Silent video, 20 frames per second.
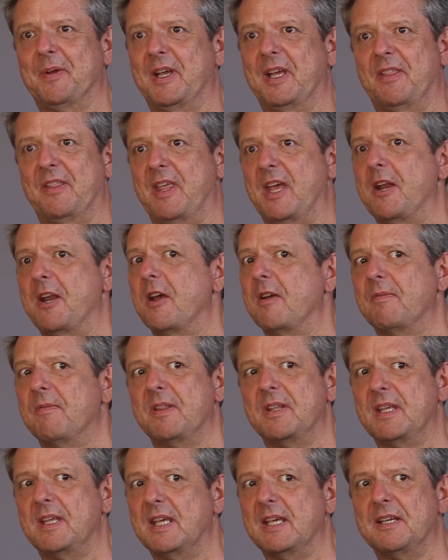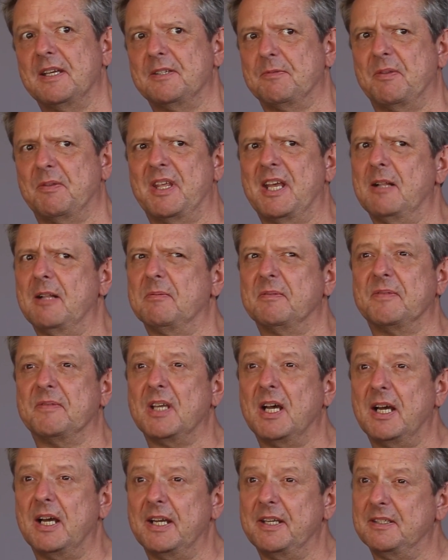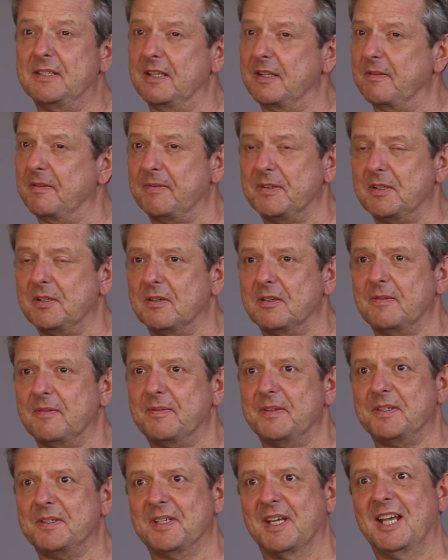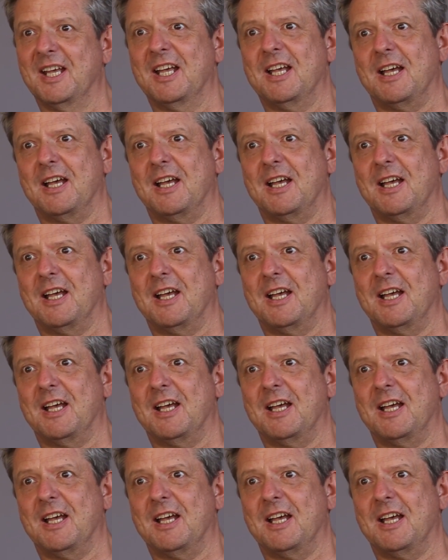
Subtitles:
And then over the years, with the help of guides, other photographers,